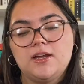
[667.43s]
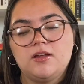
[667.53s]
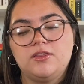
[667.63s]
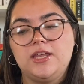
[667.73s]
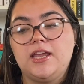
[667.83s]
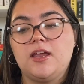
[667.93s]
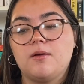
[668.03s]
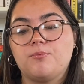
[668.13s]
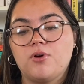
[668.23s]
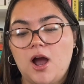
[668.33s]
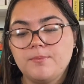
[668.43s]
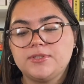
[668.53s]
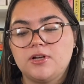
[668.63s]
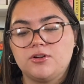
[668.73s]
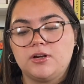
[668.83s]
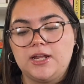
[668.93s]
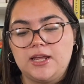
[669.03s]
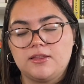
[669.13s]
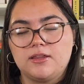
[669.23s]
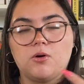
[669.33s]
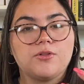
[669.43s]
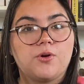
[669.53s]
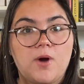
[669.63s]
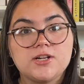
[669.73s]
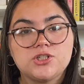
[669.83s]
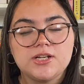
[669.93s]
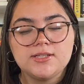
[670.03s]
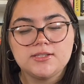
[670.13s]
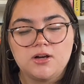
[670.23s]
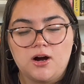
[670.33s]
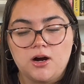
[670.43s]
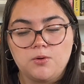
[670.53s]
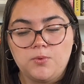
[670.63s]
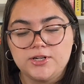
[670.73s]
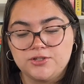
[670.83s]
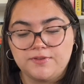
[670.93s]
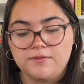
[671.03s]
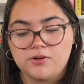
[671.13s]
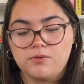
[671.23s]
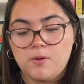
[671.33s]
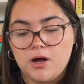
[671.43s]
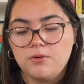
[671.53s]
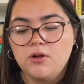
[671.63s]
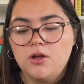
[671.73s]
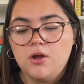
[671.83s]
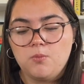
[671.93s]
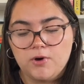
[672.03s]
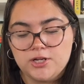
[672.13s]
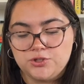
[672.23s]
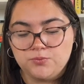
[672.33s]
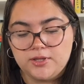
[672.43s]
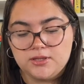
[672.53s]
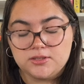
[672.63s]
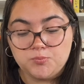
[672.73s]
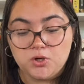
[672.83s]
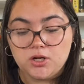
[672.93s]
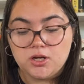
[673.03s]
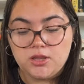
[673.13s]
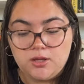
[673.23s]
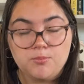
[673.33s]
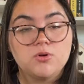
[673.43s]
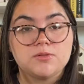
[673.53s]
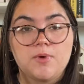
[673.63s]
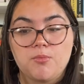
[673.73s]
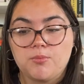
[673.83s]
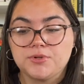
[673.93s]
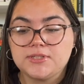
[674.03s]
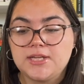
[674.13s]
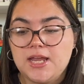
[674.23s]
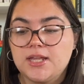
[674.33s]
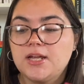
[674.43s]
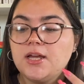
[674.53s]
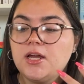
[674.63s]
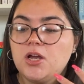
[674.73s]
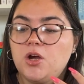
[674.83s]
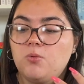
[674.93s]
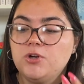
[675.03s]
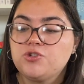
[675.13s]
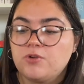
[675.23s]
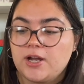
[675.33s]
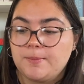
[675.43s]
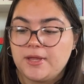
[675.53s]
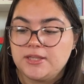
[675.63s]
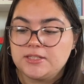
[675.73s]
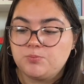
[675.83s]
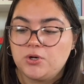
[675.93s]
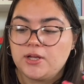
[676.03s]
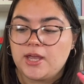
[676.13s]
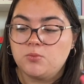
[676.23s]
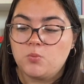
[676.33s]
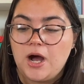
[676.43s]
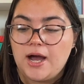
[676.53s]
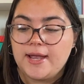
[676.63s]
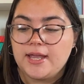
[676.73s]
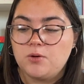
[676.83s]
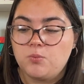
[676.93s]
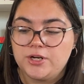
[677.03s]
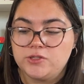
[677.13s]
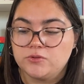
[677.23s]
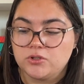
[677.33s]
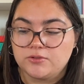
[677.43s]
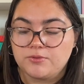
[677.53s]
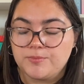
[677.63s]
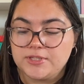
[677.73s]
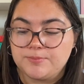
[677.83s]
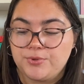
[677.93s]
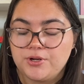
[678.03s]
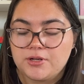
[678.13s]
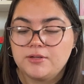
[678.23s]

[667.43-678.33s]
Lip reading: The prompts underneath, or the questions, are what is your favorite quote? Where did you read this book? The most memorable scene? Would you recommend this book and why? And what did you learn from this book?